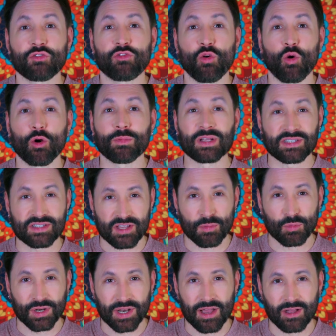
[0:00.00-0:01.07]
form in
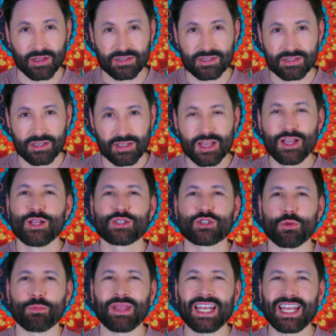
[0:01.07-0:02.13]
someone else. So
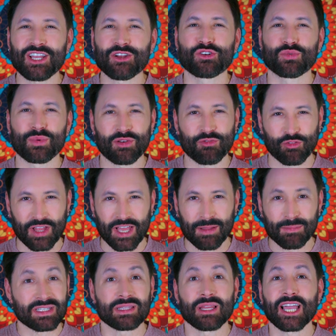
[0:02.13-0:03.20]
meeting your twin flame
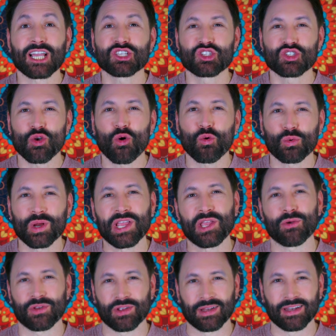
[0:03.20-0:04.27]
is like a soul
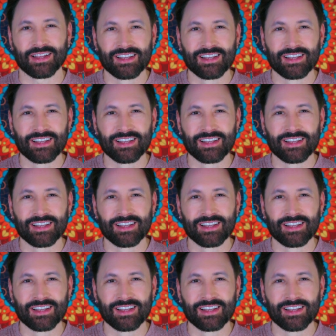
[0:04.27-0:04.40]
reunion.